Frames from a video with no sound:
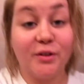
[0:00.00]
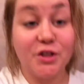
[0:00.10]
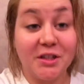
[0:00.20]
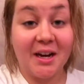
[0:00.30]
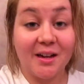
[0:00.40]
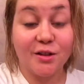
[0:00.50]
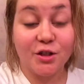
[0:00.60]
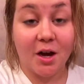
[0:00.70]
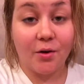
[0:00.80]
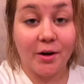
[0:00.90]
officially out of the
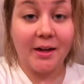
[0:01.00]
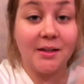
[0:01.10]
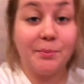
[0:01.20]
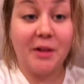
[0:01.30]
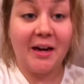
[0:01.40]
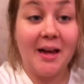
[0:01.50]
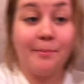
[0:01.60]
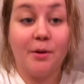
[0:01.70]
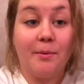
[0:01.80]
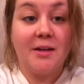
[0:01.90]
shower, and I'm a lot
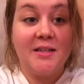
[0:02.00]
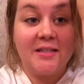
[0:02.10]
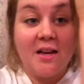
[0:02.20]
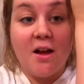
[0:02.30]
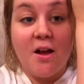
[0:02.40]
happier because